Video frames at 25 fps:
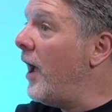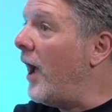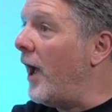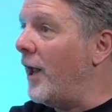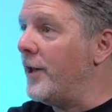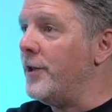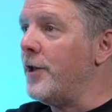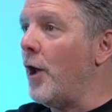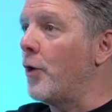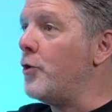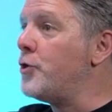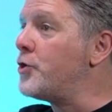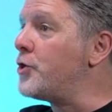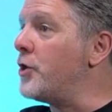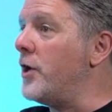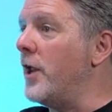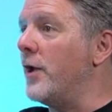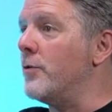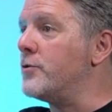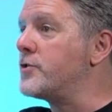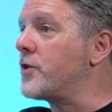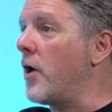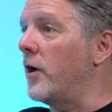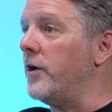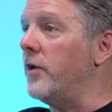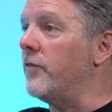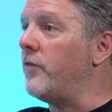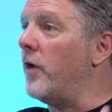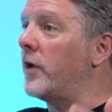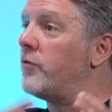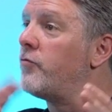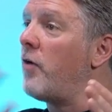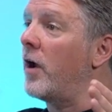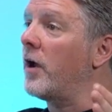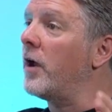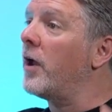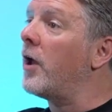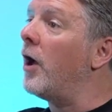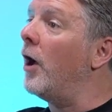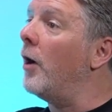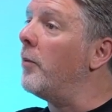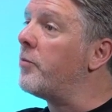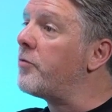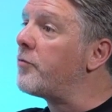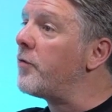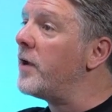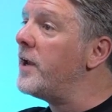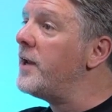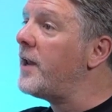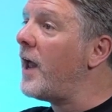And notionally, it was kind of, I'd run KERB
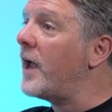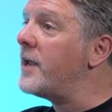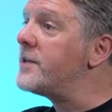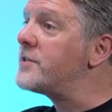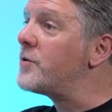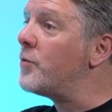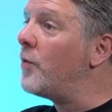3 days